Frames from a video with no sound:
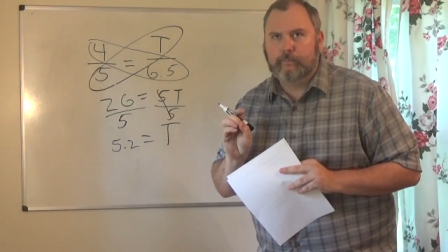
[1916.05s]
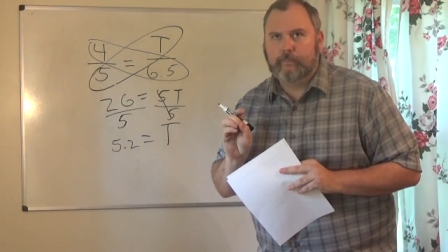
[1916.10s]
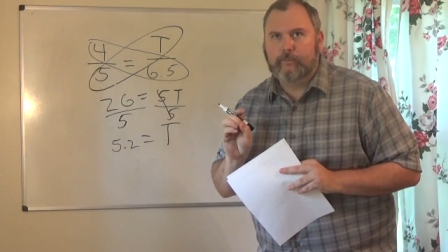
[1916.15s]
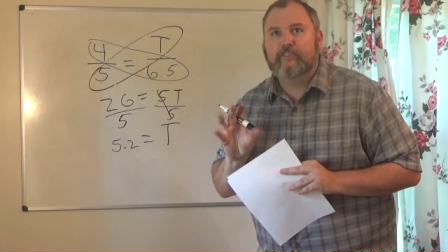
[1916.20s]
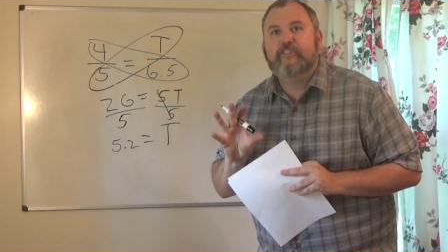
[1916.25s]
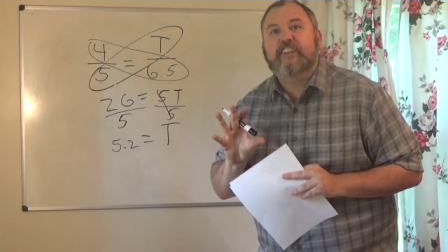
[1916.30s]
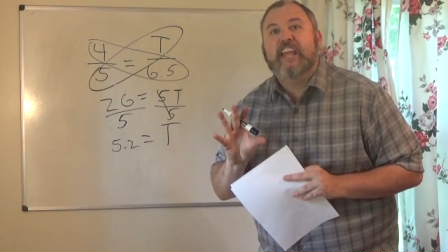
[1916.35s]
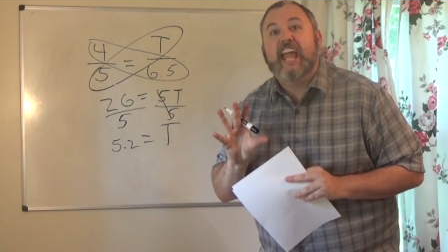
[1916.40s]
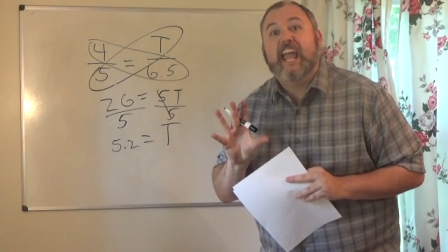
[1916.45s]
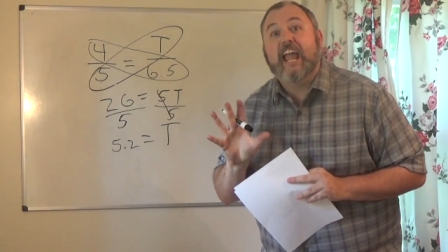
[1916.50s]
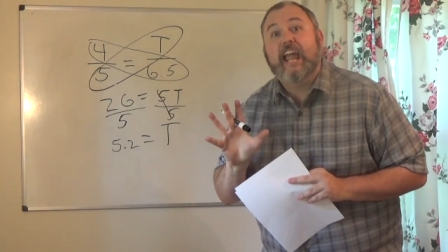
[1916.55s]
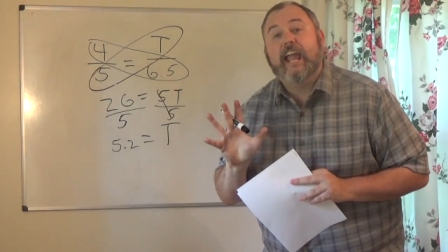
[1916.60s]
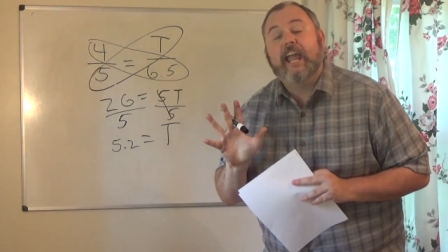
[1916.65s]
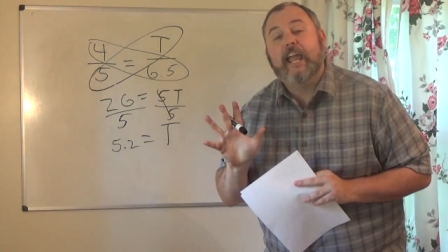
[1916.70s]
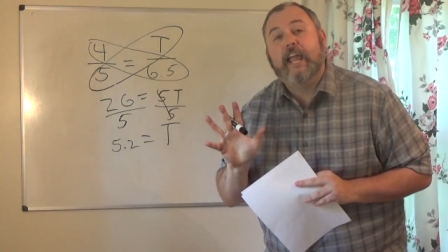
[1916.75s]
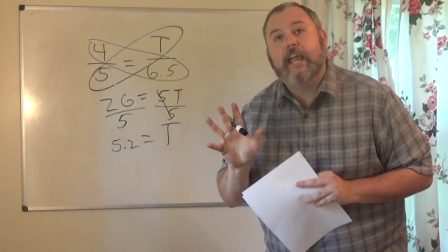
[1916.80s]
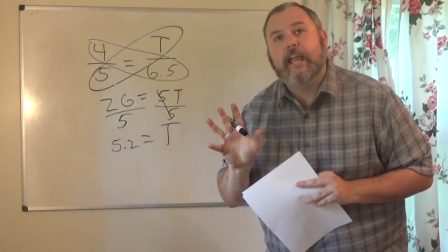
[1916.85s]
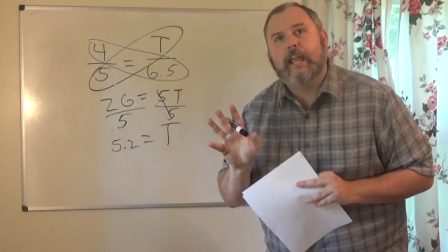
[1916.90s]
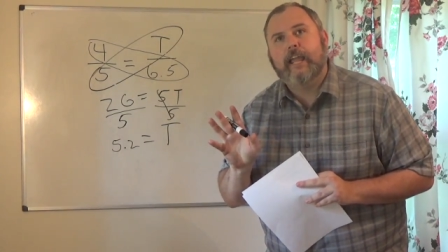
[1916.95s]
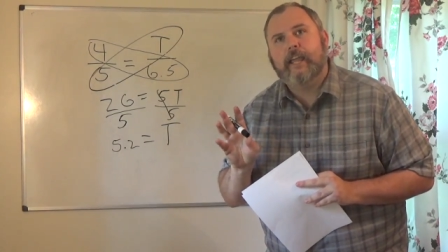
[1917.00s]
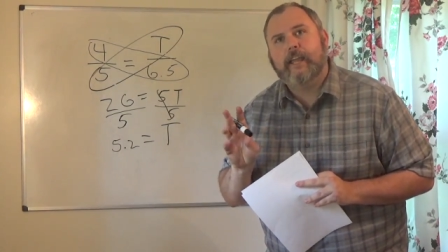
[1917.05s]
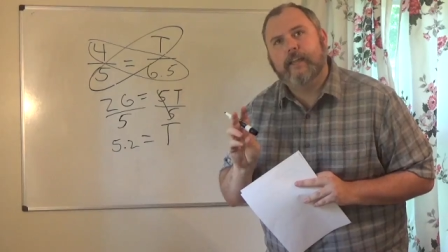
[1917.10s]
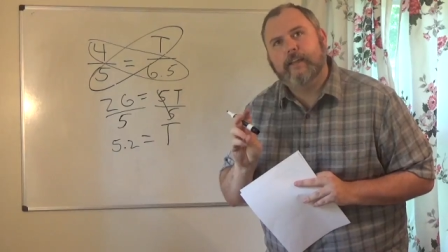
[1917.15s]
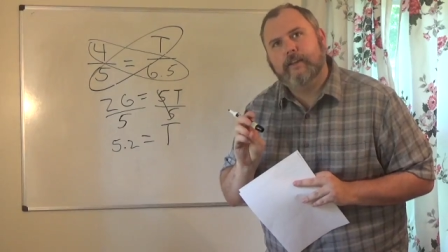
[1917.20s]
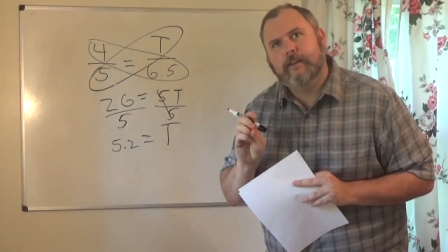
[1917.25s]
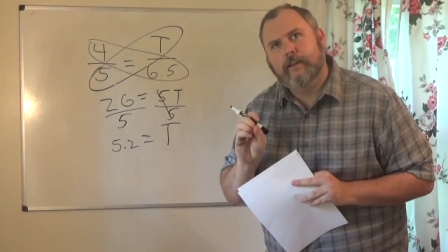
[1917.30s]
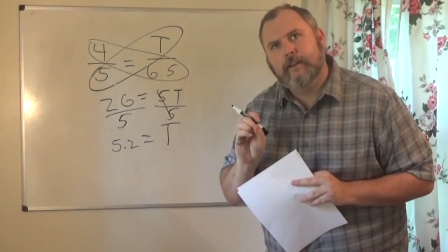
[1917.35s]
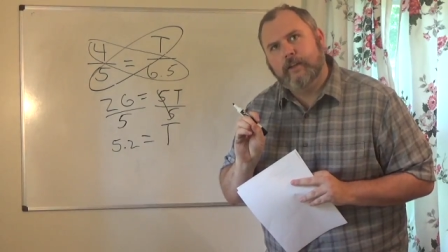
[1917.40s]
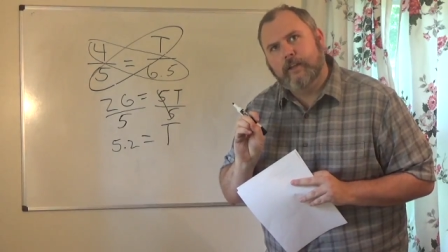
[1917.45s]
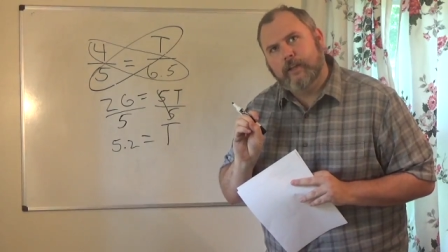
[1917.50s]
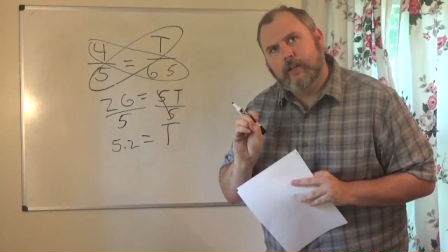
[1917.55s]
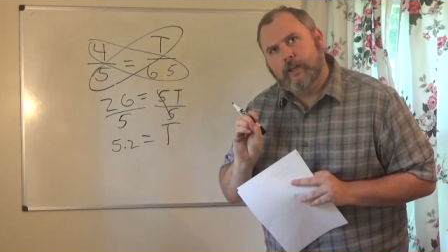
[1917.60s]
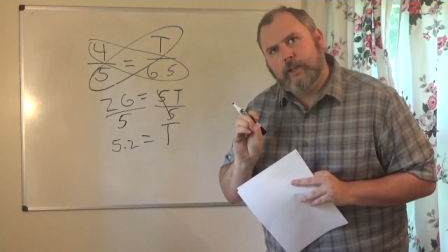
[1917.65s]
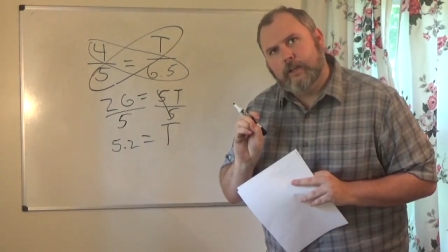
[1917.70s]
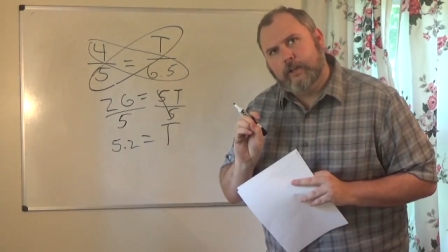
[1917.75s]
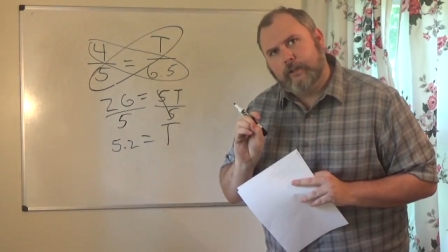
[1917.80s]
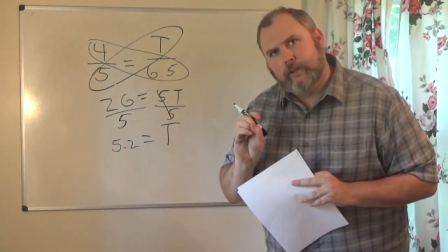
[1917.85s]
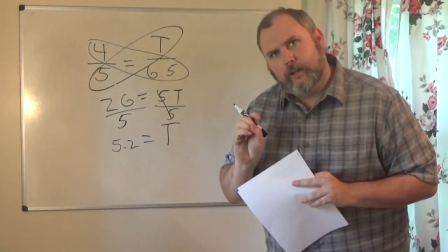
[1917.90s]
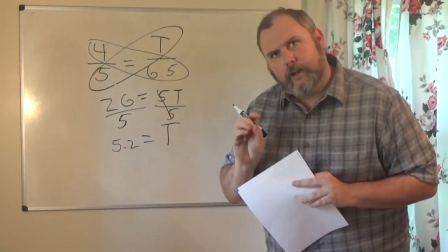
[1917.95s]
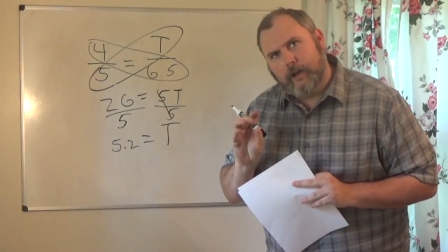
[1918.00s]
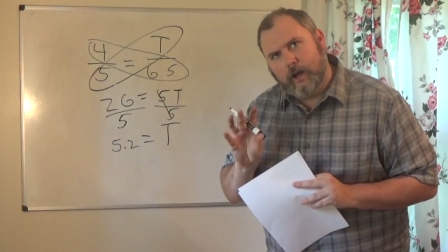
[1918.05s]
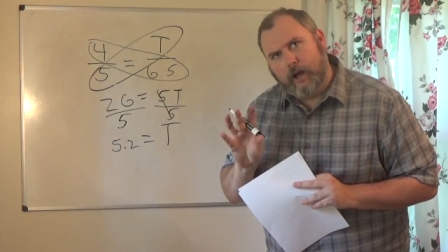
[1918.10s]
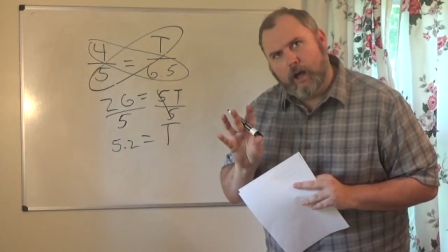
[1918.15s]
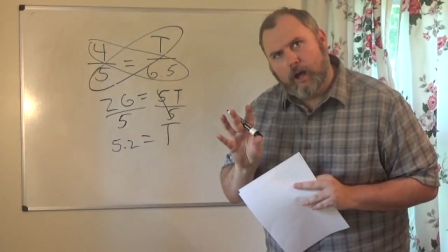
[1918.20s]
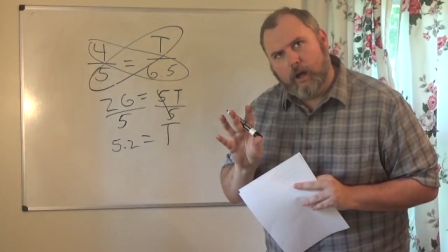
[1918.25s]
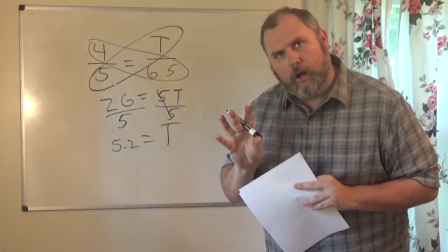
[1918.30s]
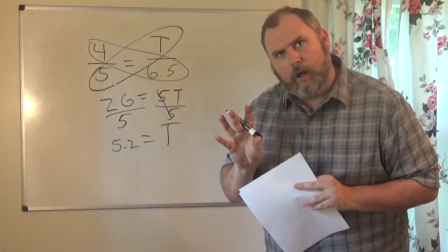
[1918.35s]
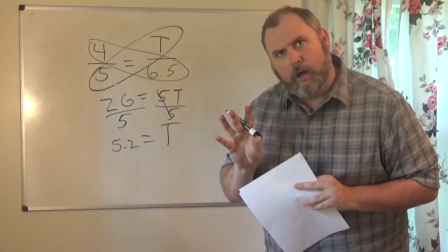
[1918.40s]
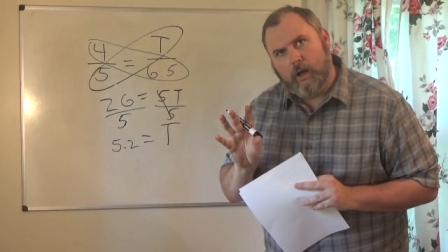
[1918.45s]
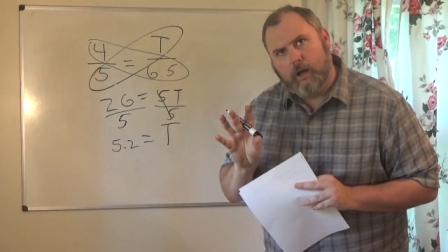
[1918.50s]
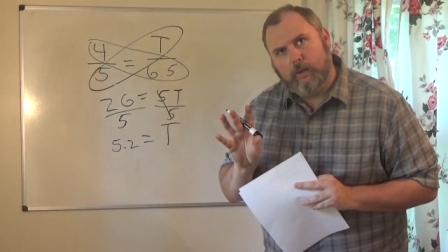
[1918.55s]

Stay calm.